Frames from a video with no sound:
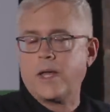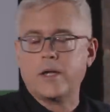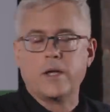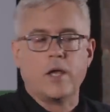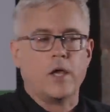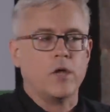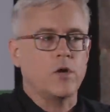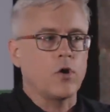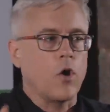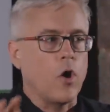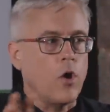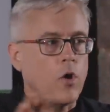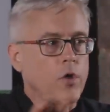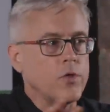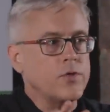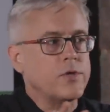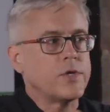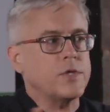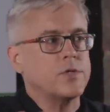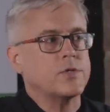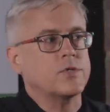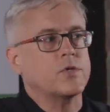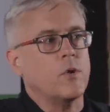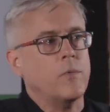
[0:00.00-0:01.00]
And in all
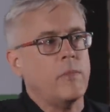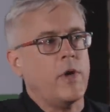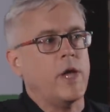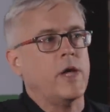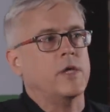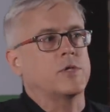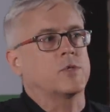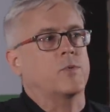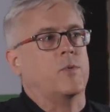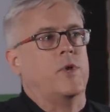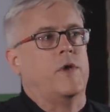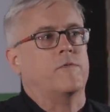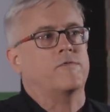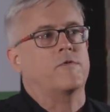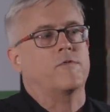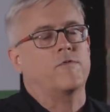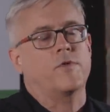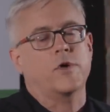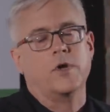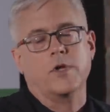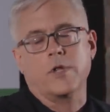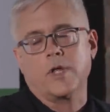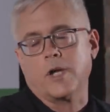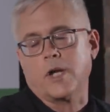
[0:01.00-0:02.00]
these domains, we have to
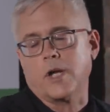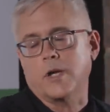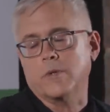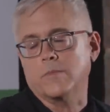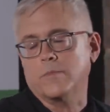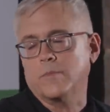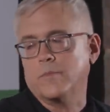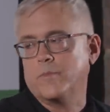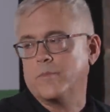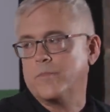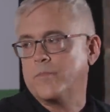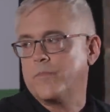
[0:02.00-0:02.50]
figure that out.